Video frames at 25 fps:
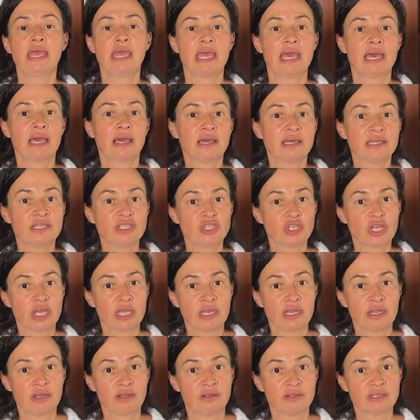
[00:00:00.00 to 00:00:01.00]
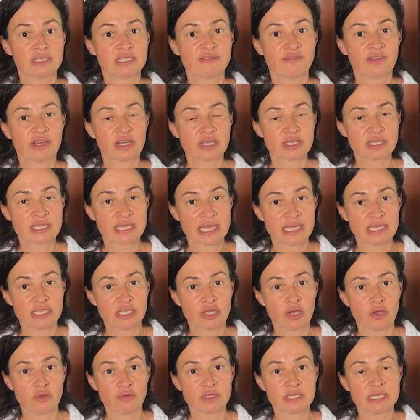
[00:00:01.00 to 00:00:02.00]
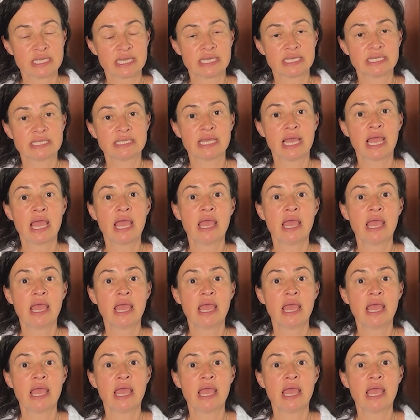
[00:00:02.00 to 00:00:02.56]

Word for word: and congenital spherocytosis